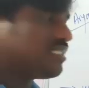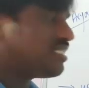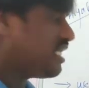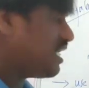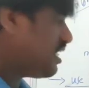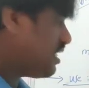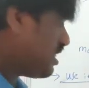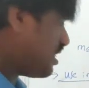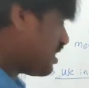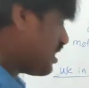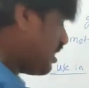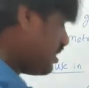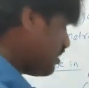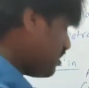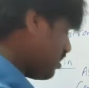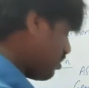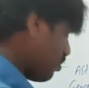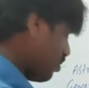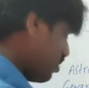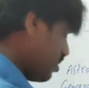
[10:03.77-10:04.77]
Sine theta
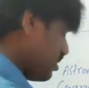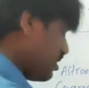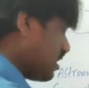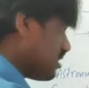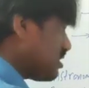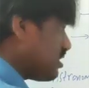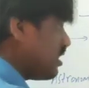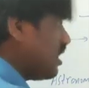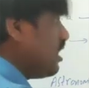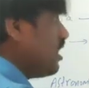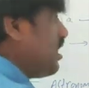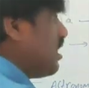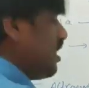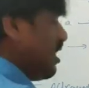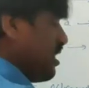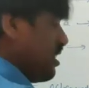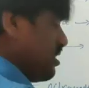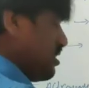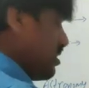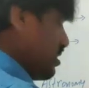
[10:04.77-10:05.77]
is equal to, just
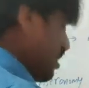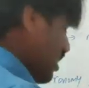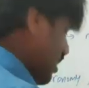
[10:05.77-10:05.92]
let us